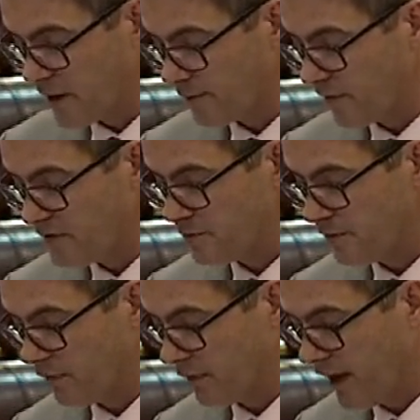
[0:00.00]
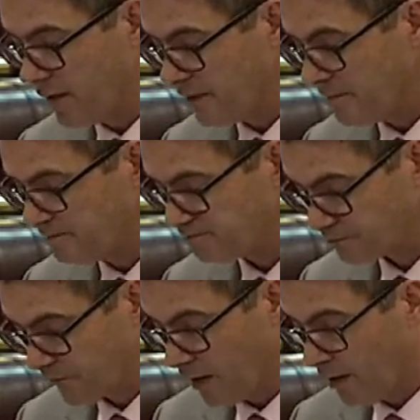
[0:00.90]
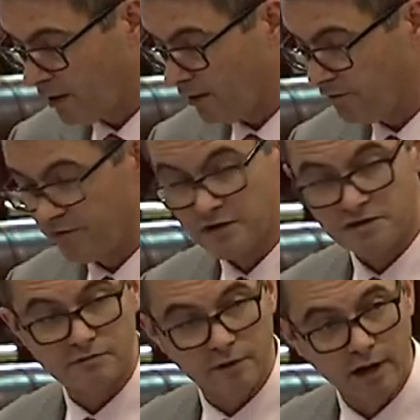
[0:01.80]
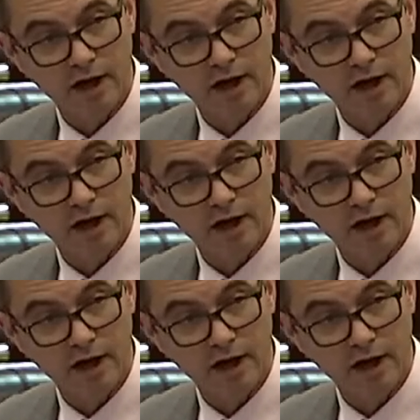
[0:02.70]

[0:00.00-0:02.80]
Japanese Imperial Army. A fierce